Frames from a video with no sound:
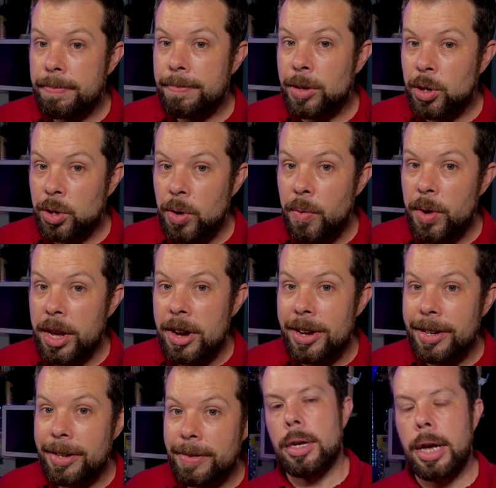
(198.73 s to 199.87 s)
Sorry,
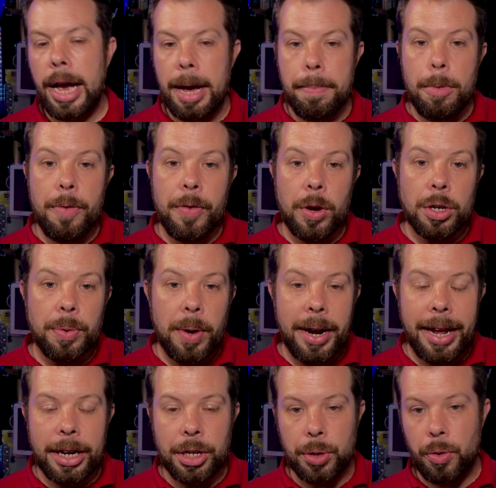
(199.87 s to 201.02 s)
guys. And moving on to our
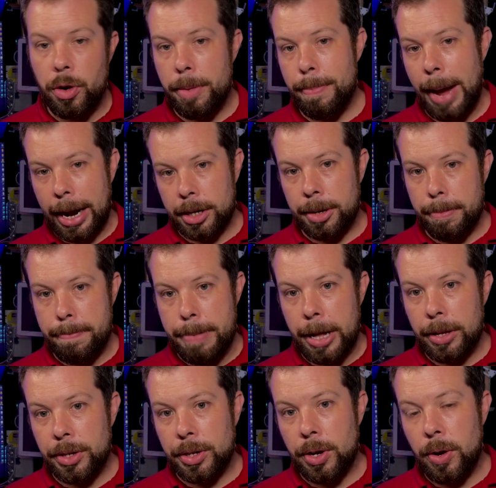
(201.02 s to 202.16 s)
next story, Max
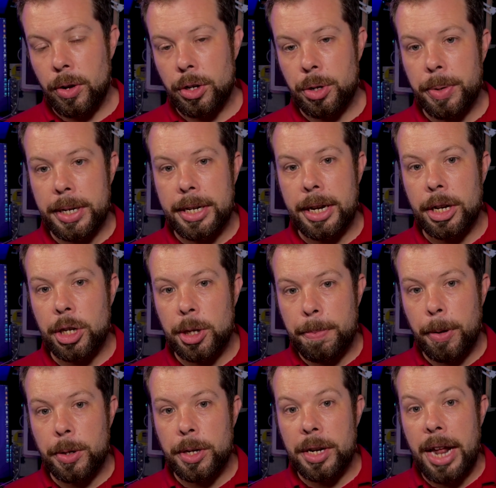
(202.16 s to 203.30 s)
Balzer on Twitter
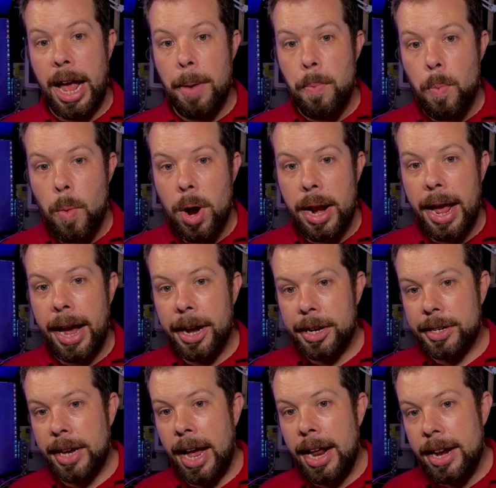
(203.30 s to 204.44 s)
spotted M one
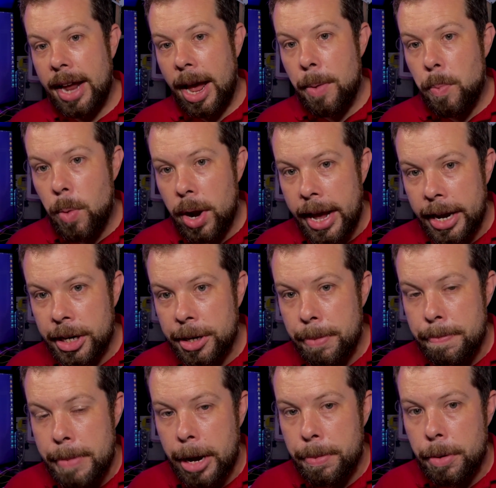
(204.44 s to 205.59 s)
X and M one X
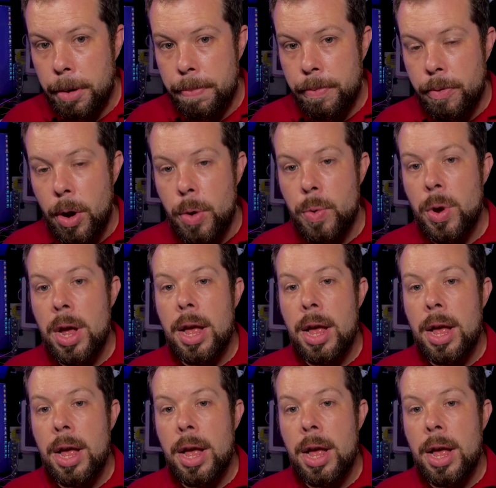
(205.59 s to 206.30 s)
MacBook Pro